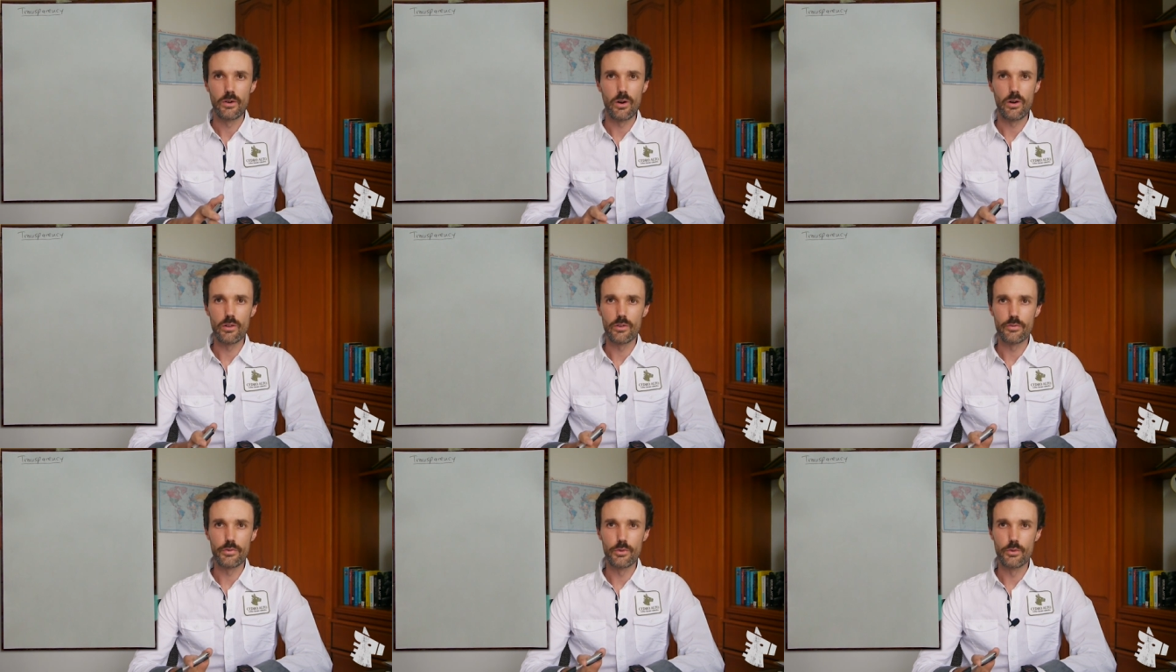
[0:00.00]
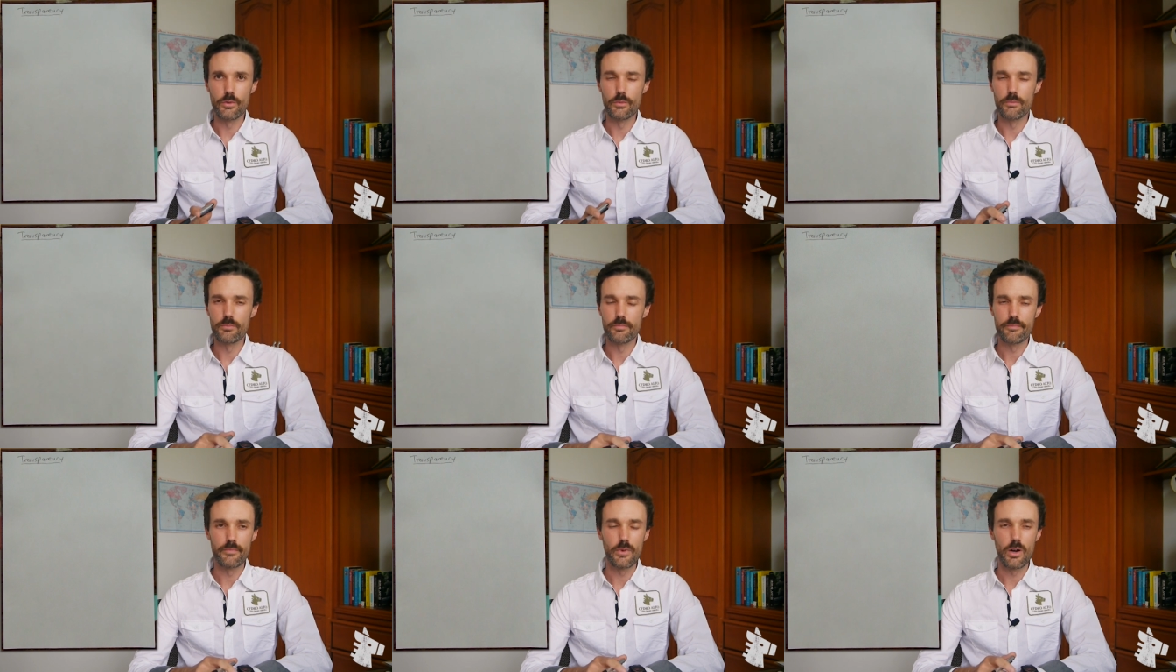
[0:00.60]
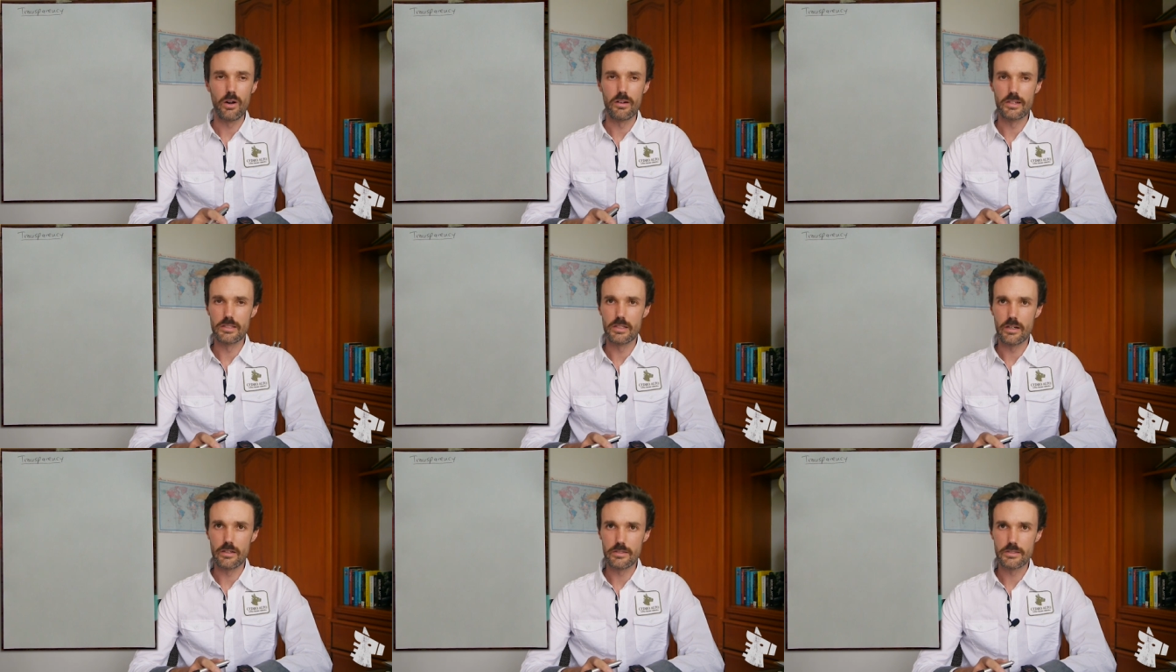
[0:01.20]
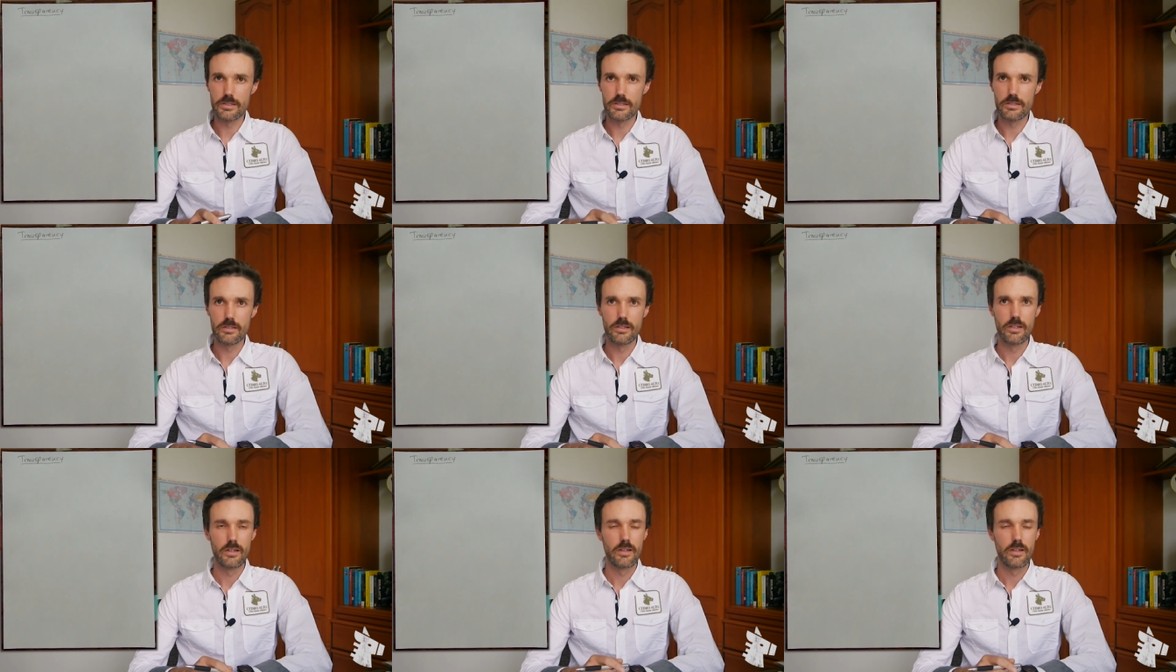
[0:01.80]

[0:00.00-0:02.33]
all of whom are adults